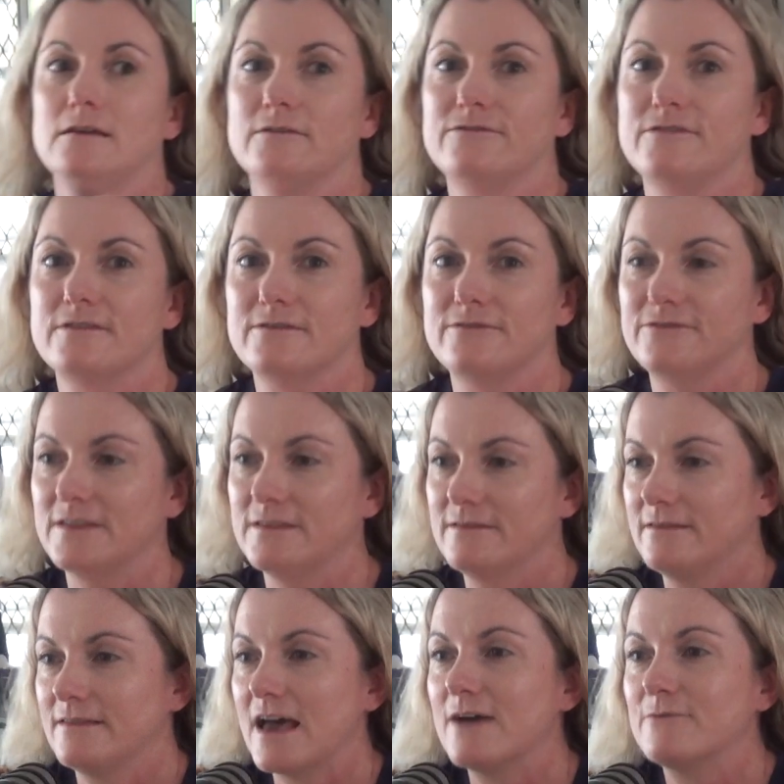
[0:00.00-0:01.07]
for
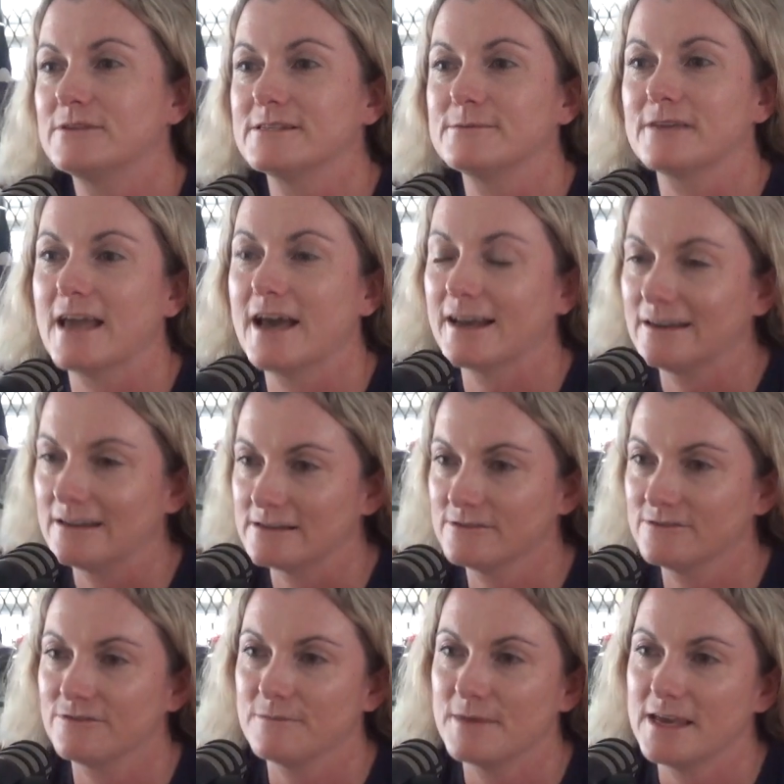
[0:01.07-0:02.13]
that was the
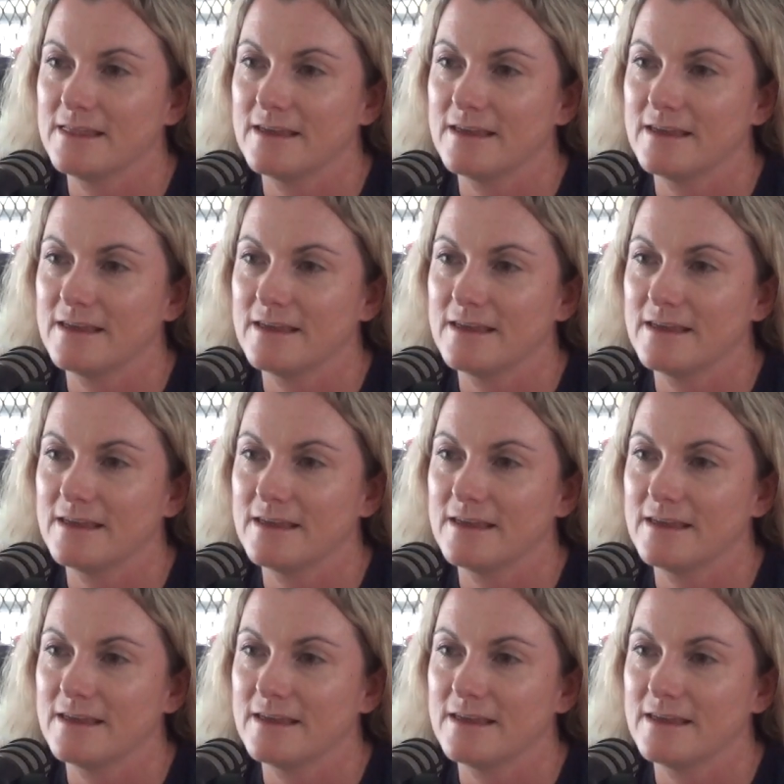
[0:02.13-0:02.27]
catalyst for me,